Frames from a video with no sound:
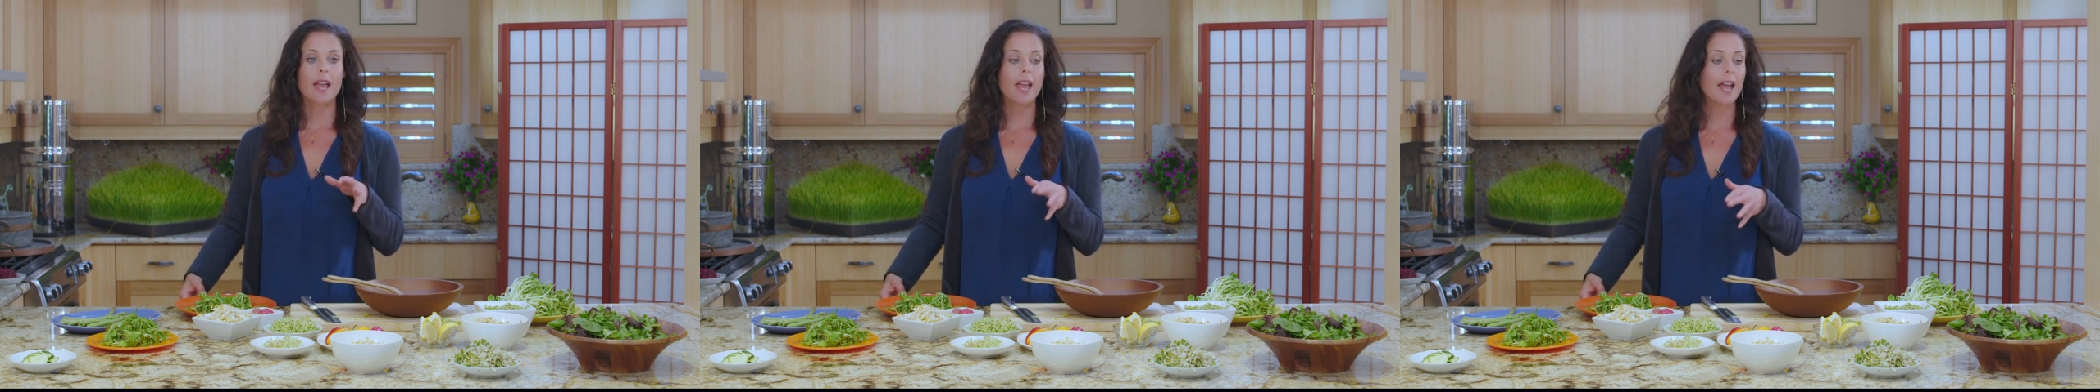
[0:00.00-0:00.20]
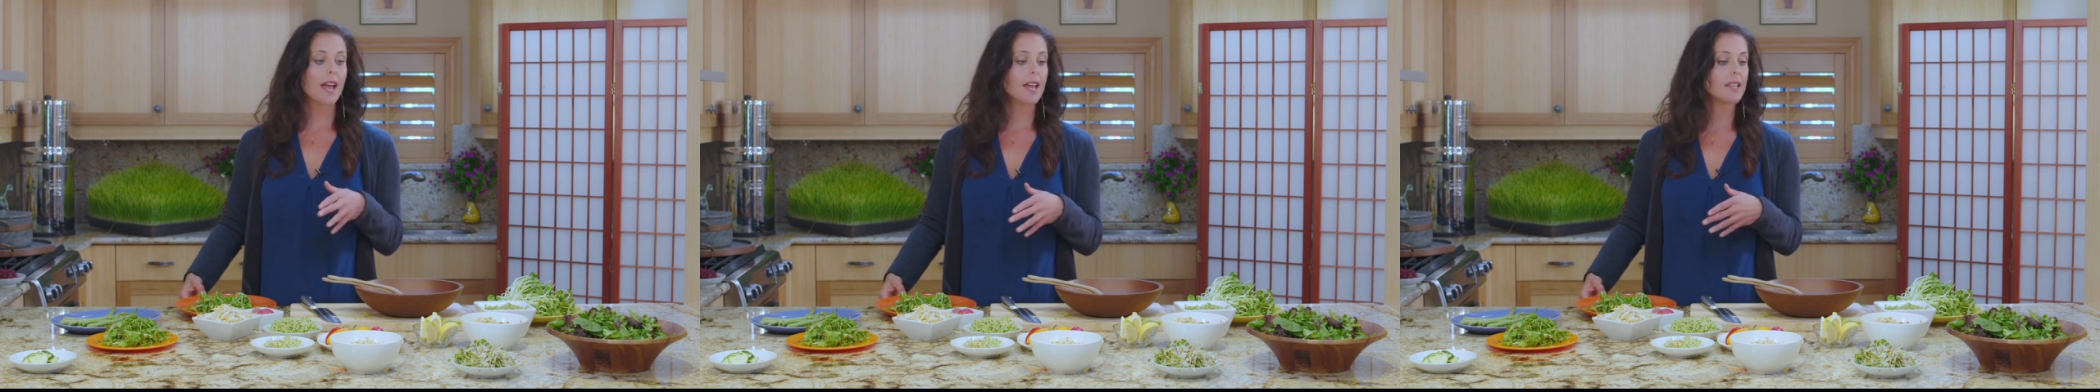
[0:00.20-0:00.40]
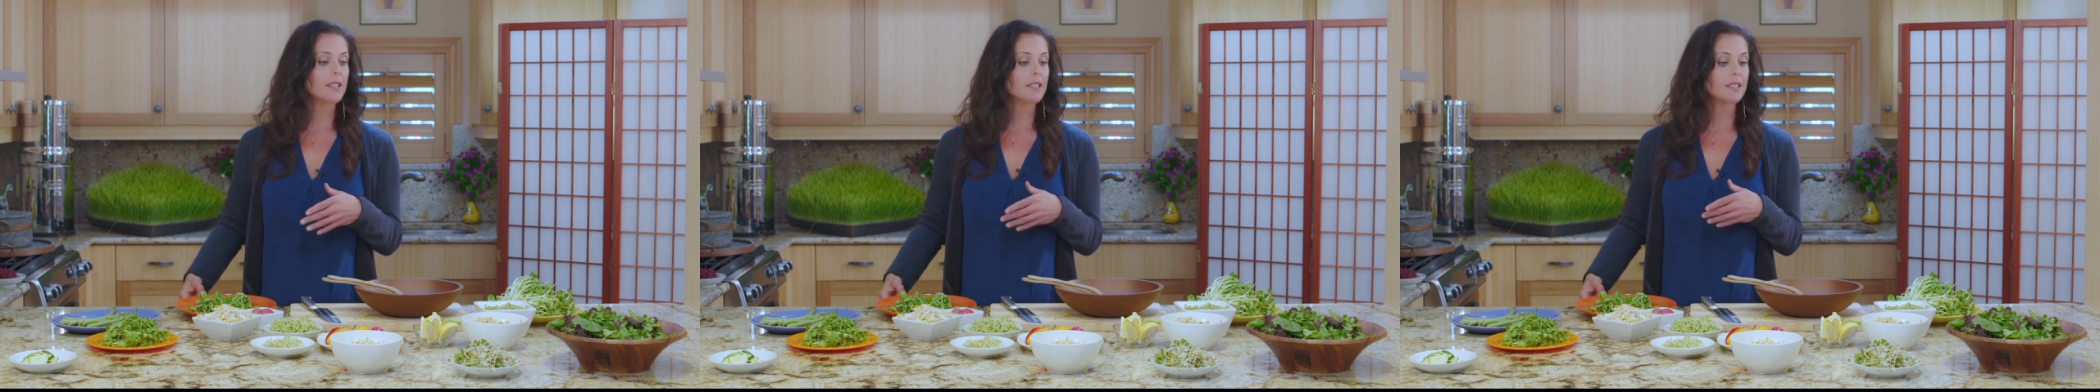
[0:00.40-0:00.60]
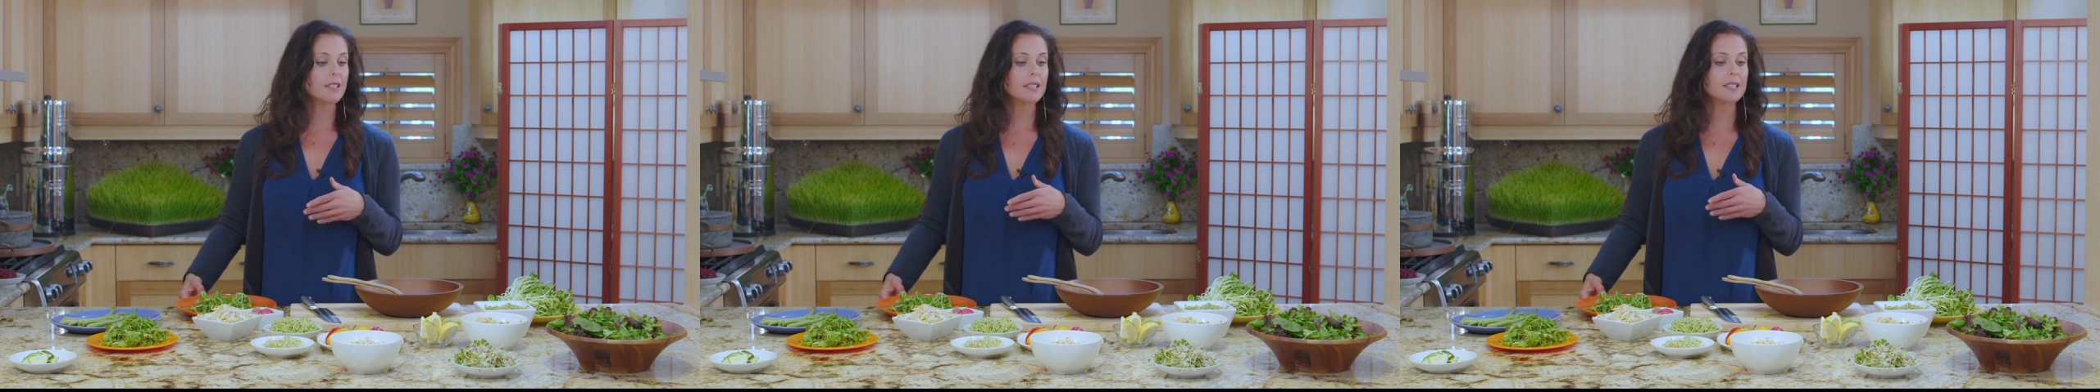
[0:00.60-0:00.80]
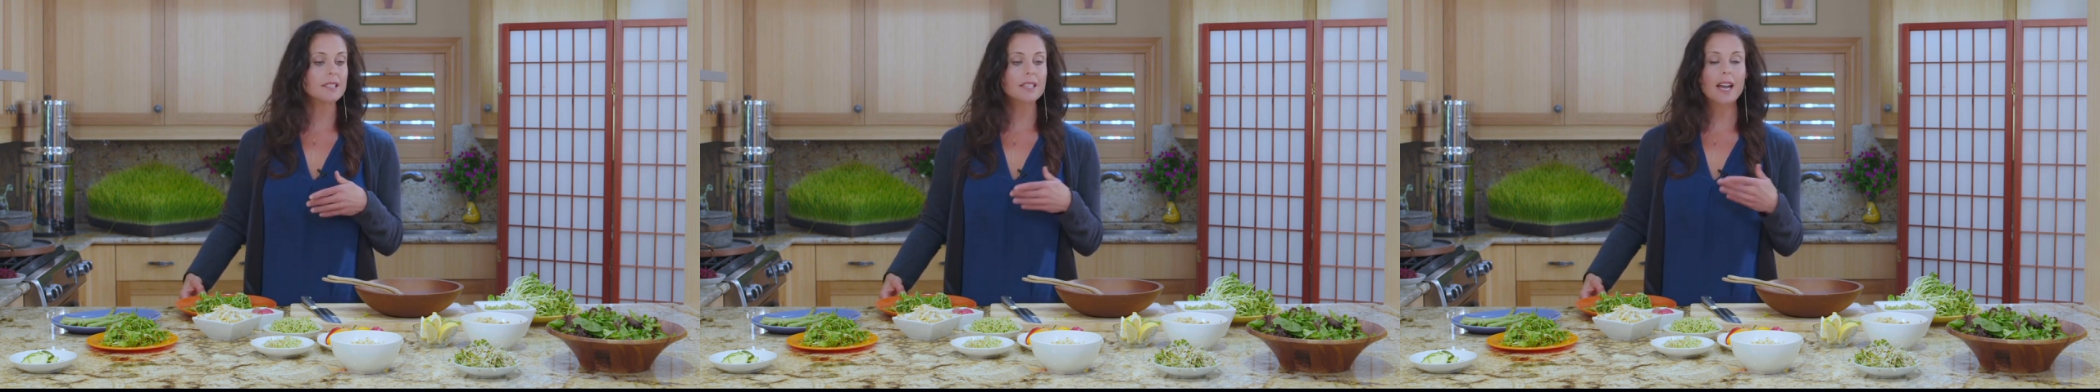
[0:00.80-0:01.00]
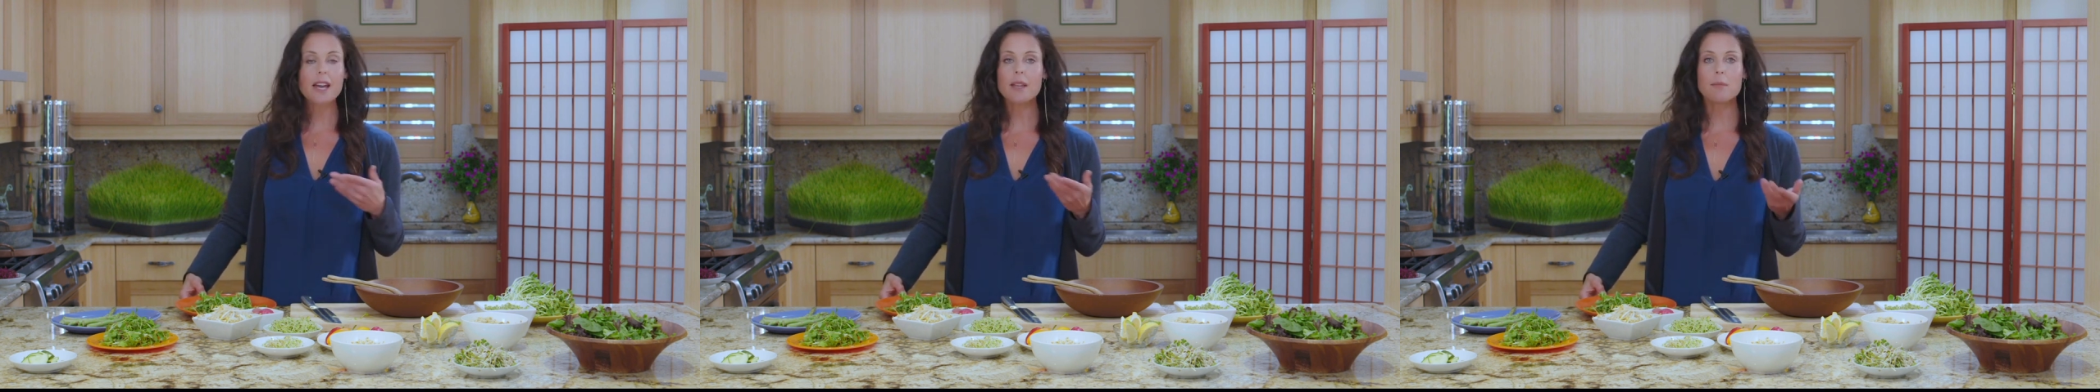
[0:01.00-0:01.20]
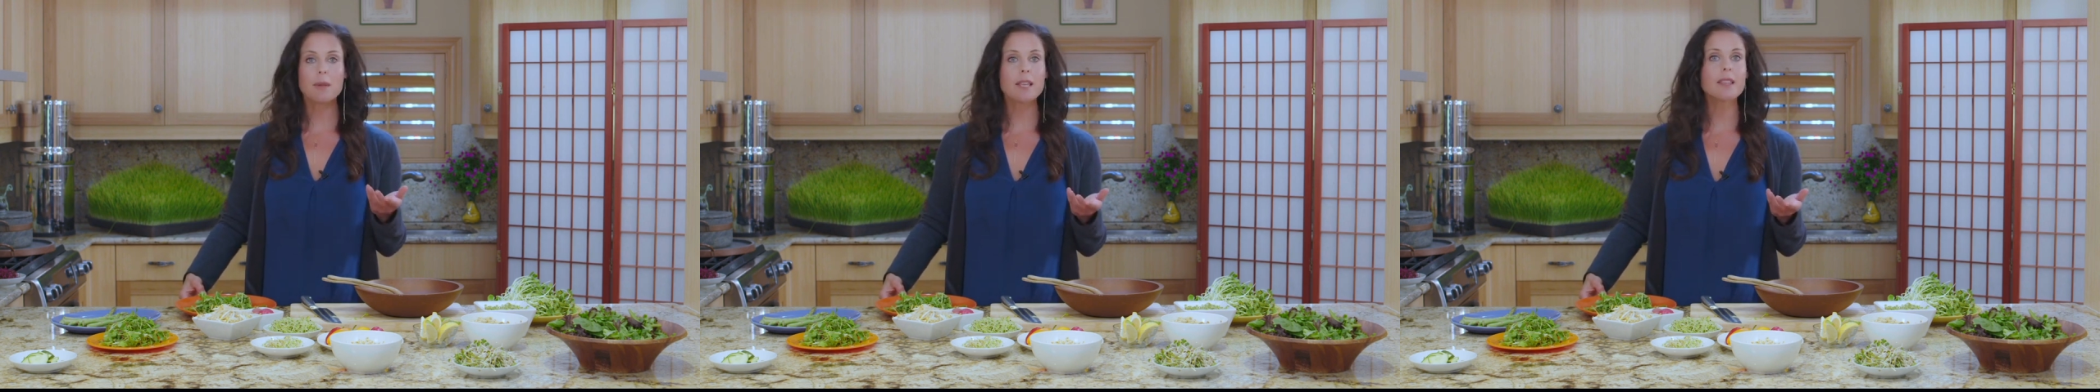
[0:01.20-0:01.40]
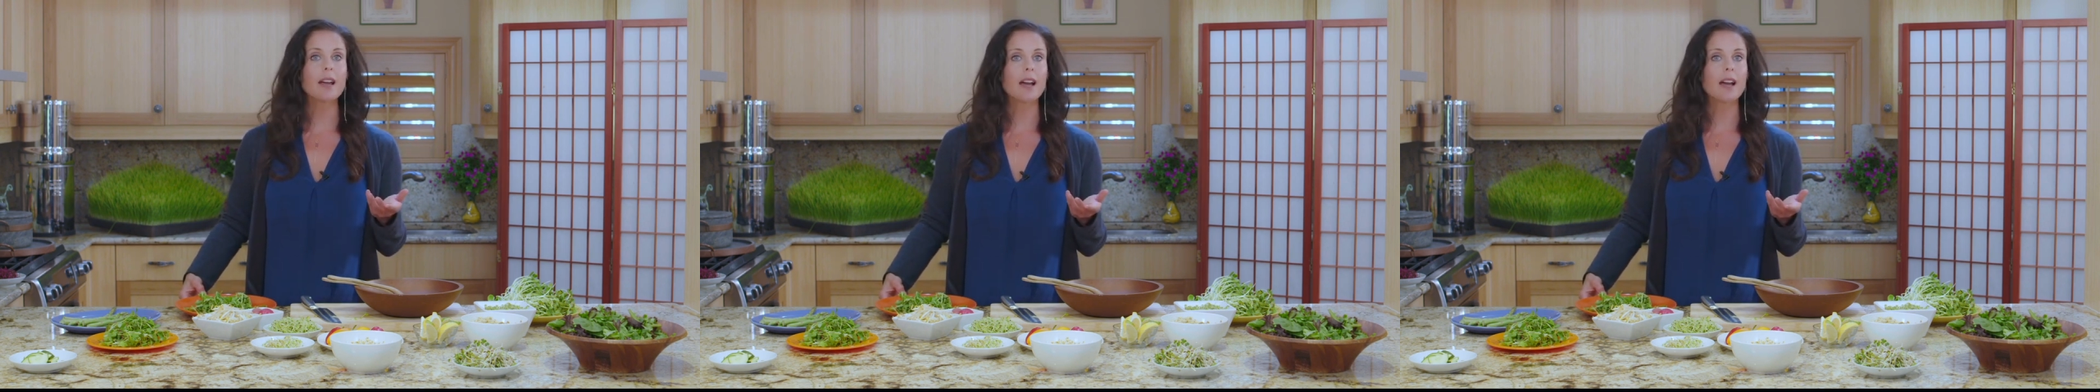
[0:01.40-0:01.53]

And it's gotta be